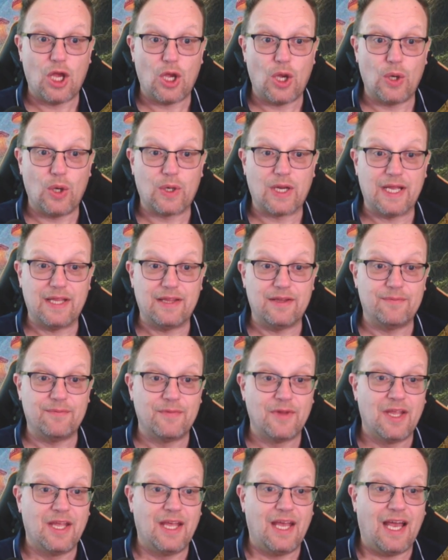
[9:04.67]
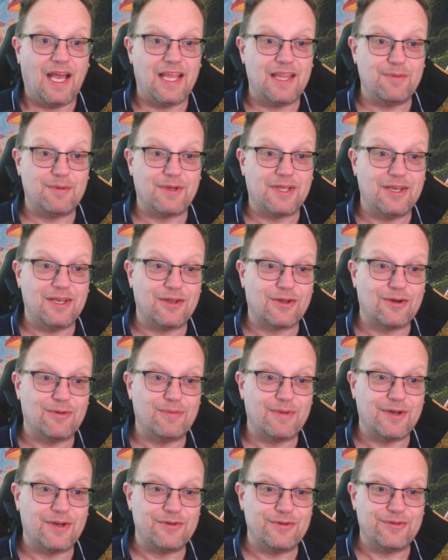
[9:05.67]
Okay then. And at the beginning of
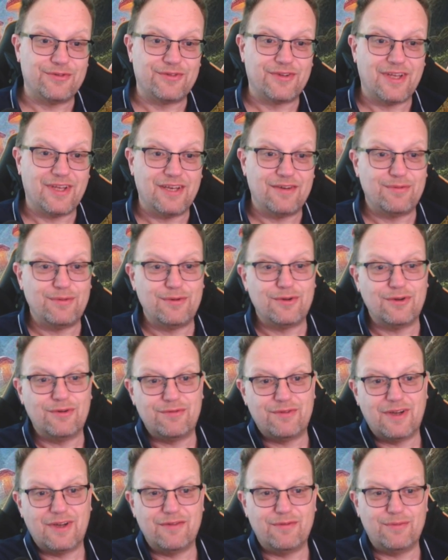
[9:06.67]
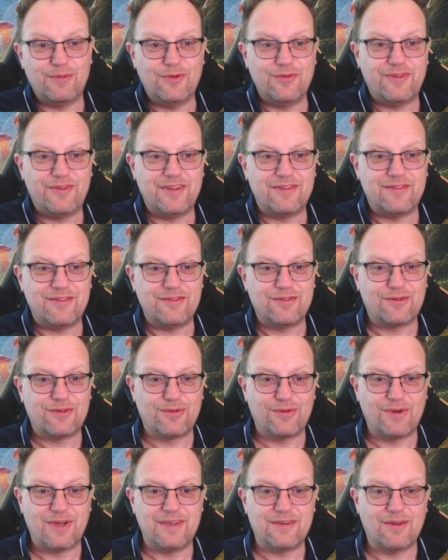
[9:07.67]
combat on your turn, if we've got five more deserts,
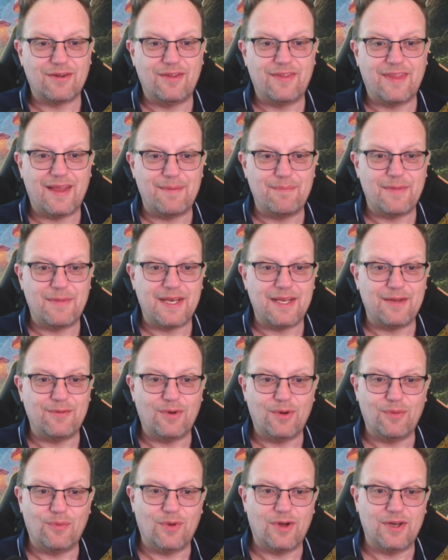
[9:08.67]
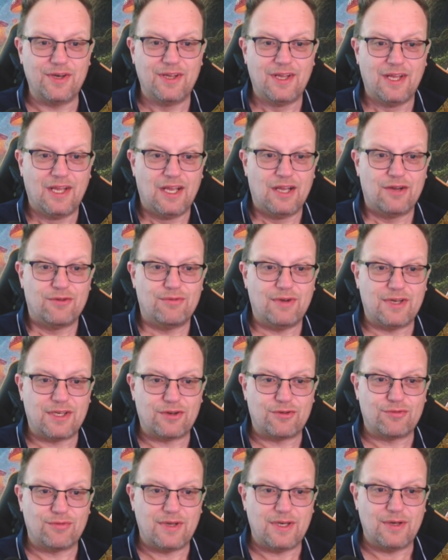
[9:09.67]
create that many 1-1 red,
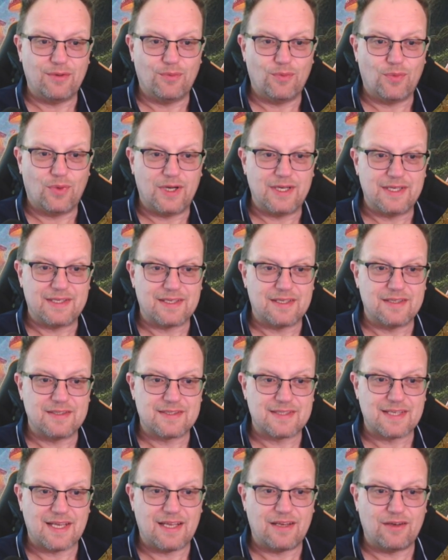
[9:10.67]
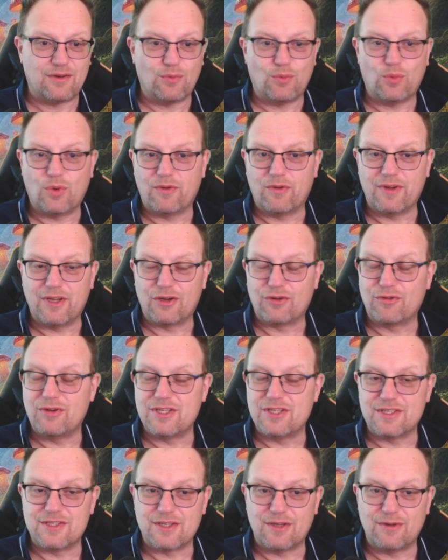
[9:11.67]
green and white sand warrior
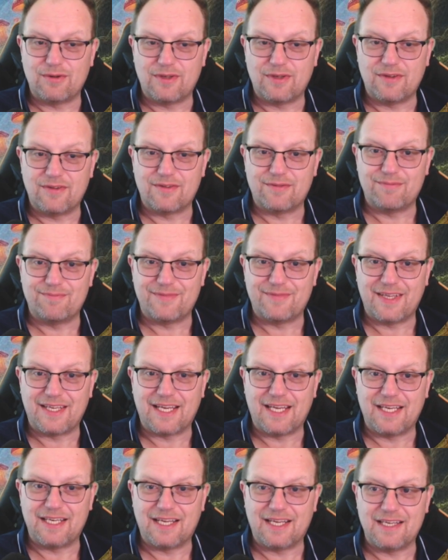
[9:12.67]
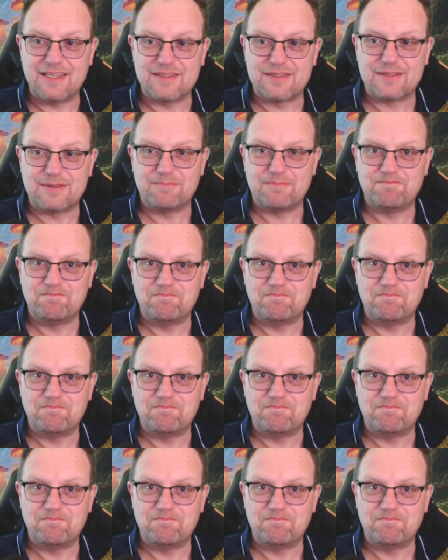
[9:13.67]
creature tokens. They gain haste.